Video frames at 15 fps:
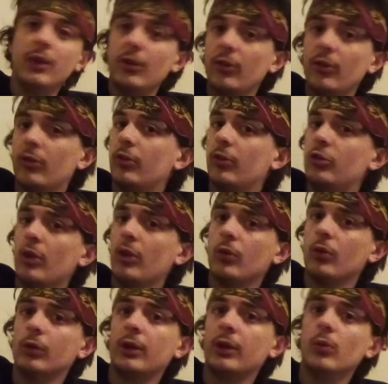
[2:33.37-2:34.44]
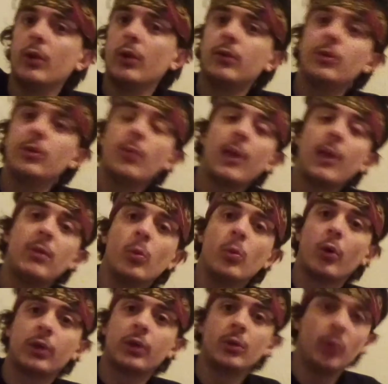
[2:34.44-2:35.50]
is generally what you might be
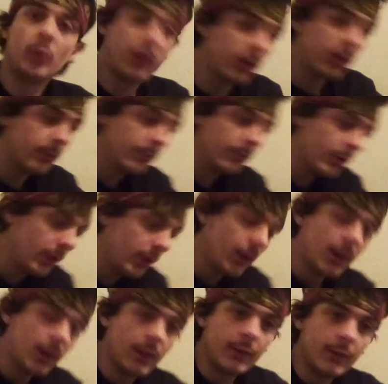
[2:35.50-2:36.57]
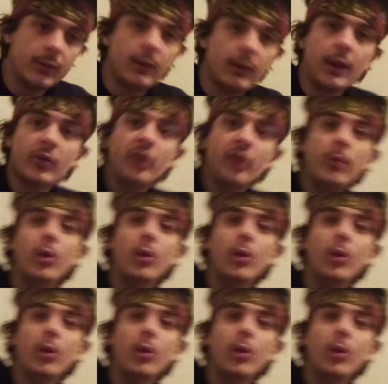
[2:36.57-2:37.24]
working with. Next up,